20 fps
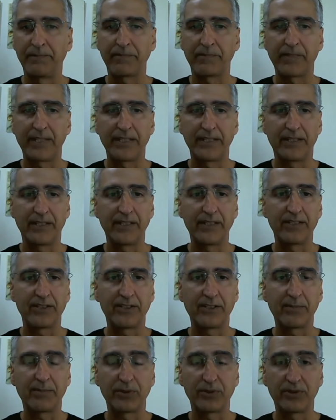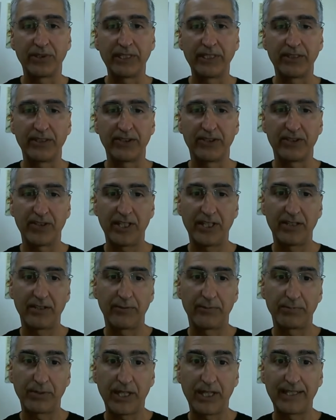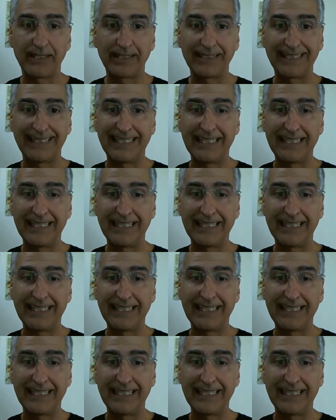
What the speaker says: Their Simple Green, their standard product,